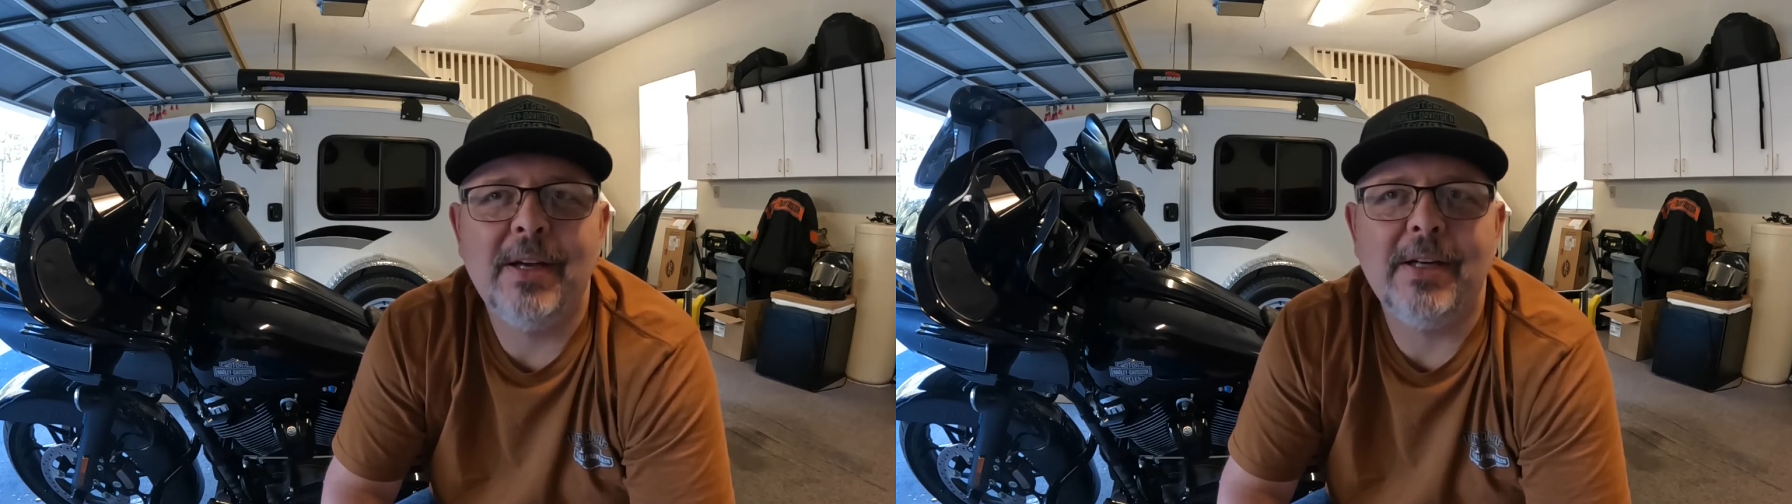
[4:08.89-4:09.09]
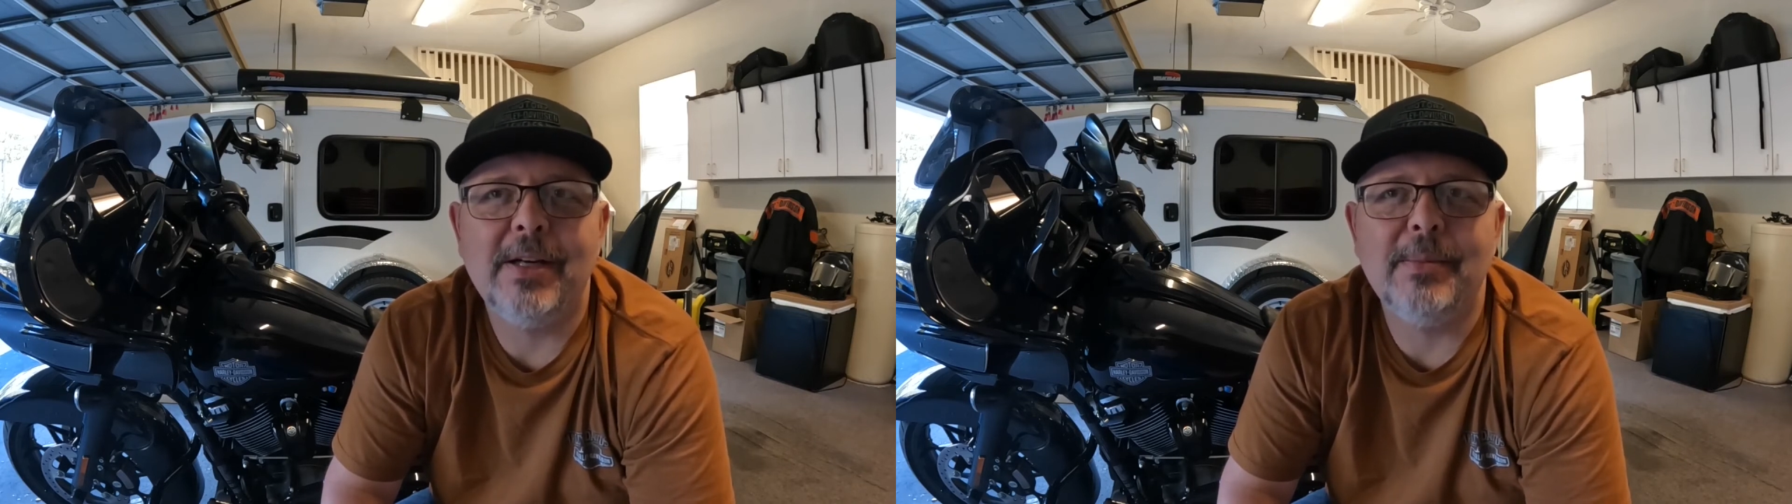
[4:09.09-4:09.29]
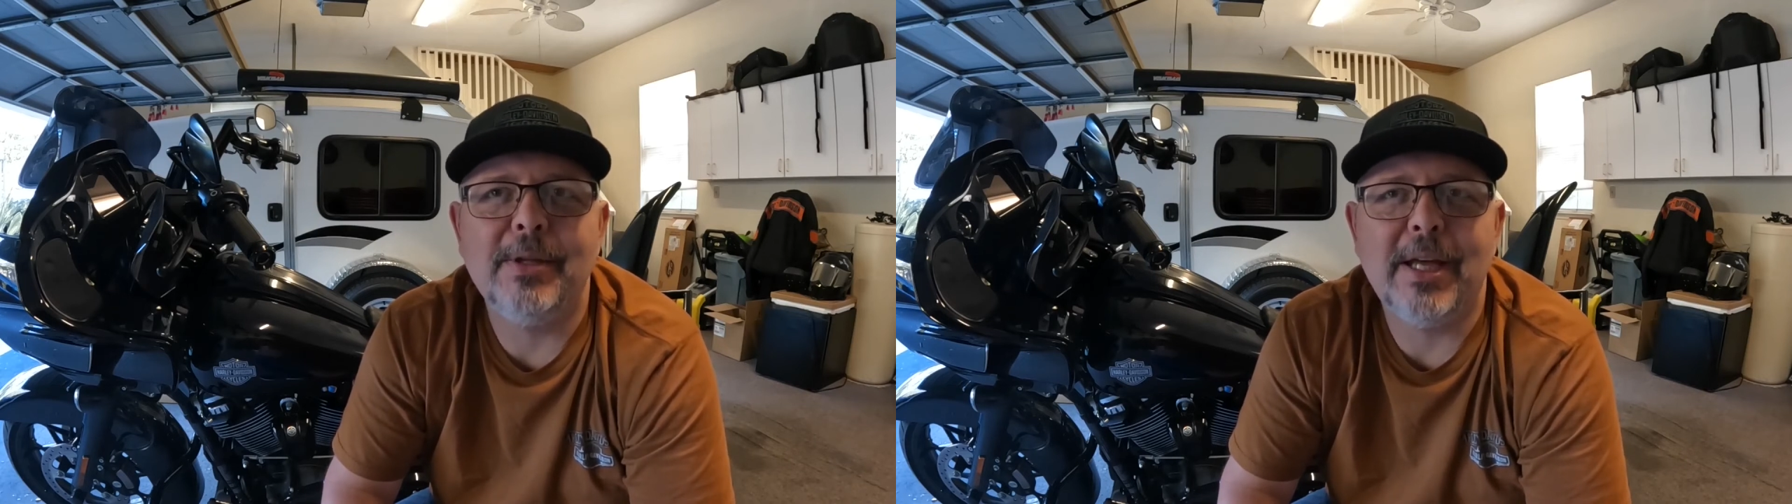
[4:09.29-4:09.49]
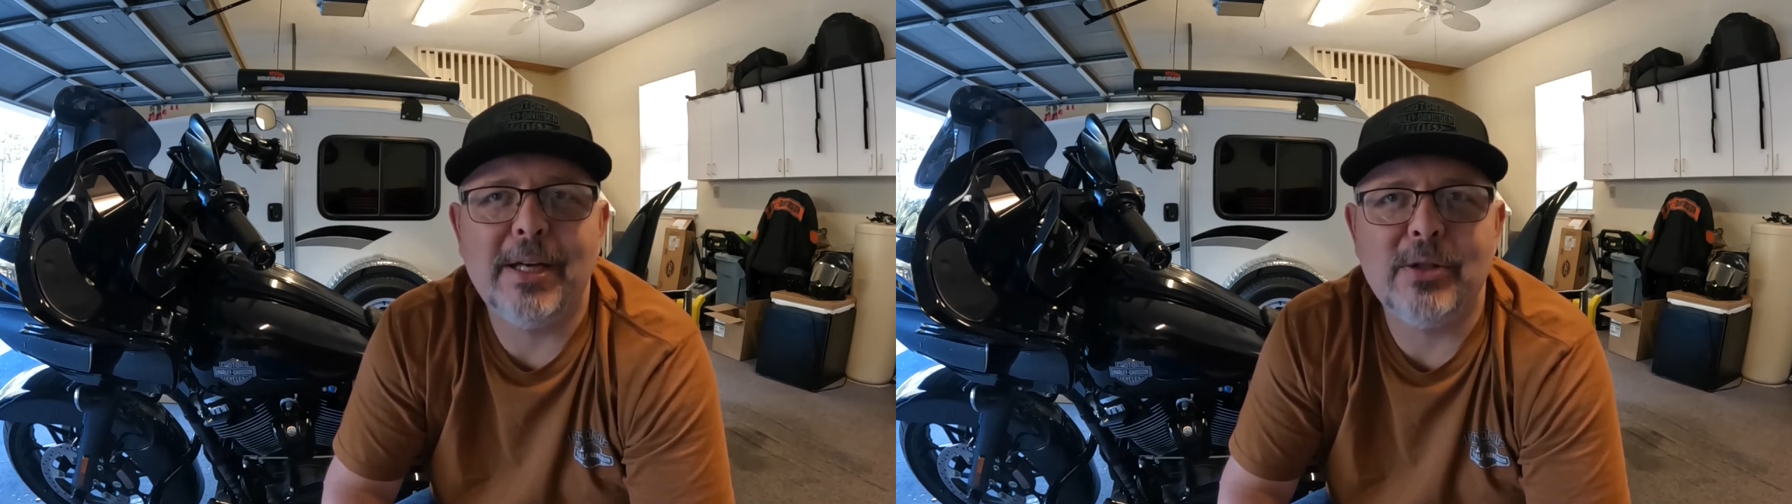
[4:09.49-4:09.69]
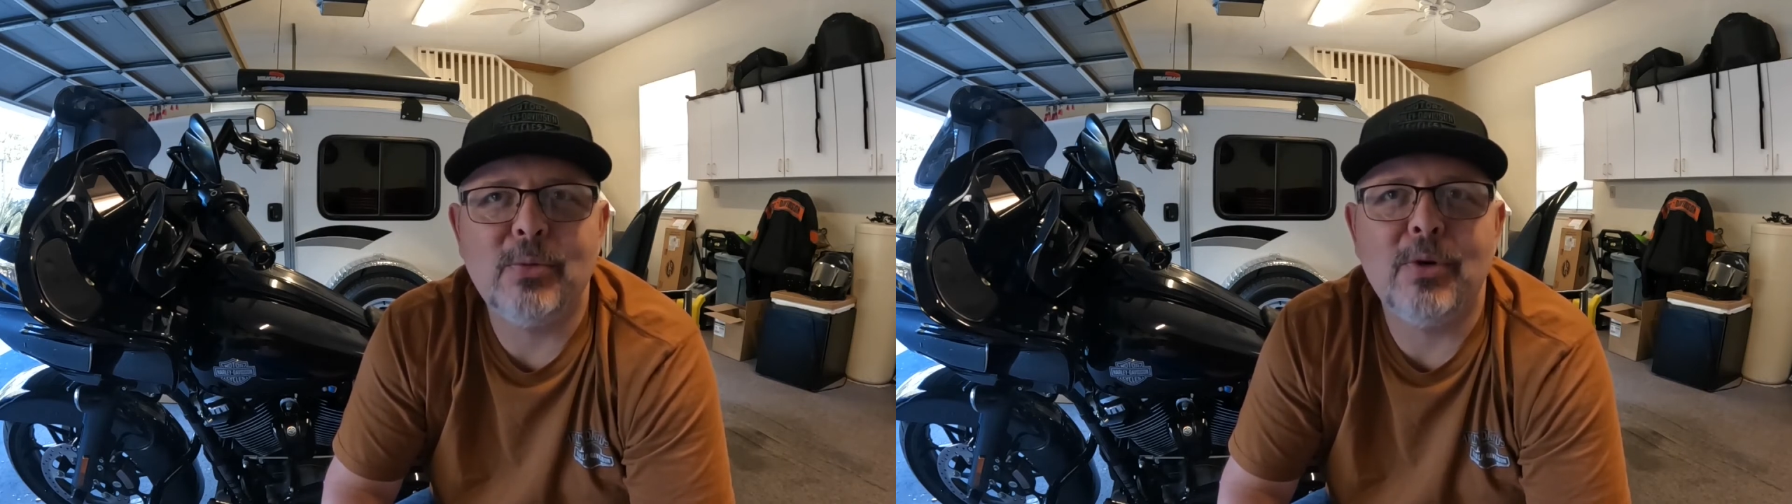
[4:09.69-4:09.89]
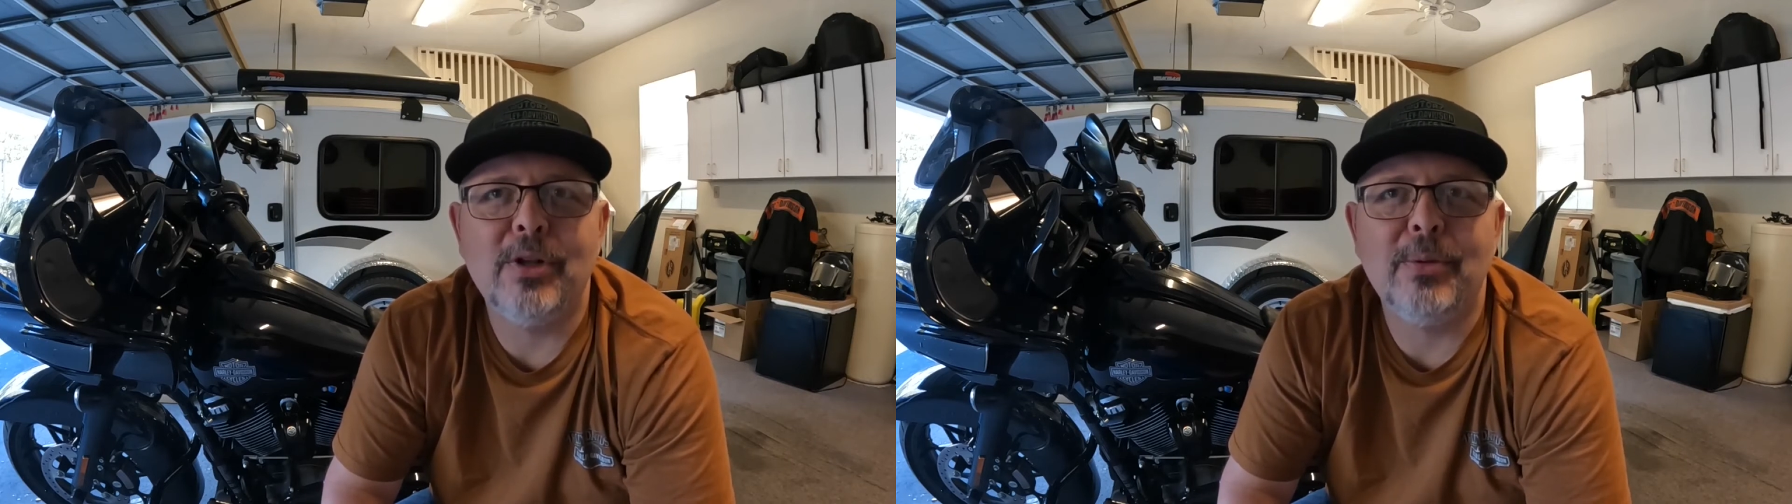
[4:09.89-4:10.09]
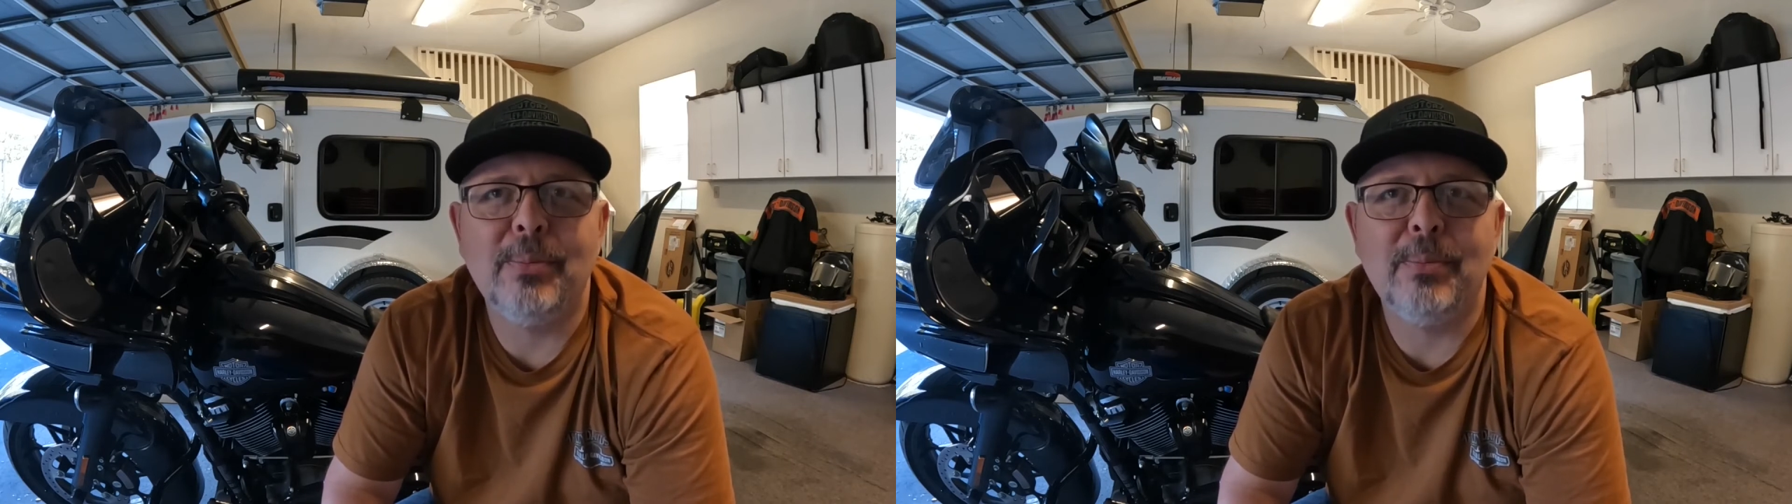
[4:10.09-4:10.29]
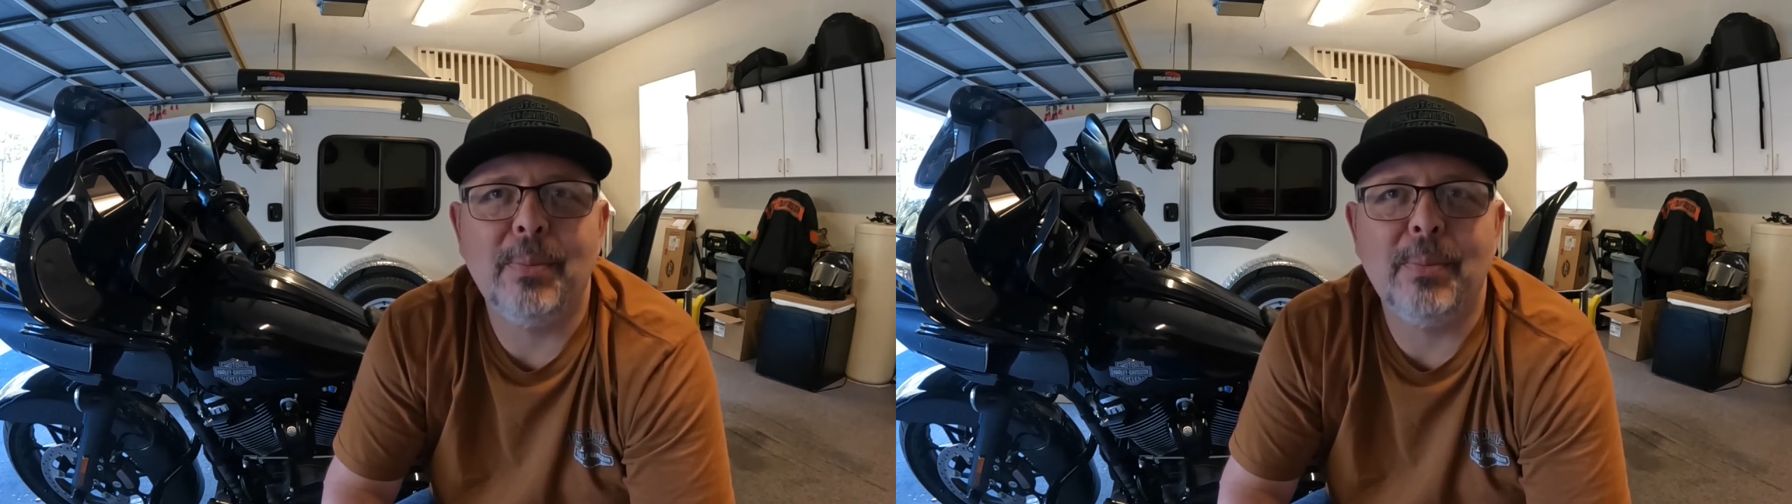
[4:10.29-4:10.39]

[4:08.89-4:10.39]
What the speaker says: But that is one of the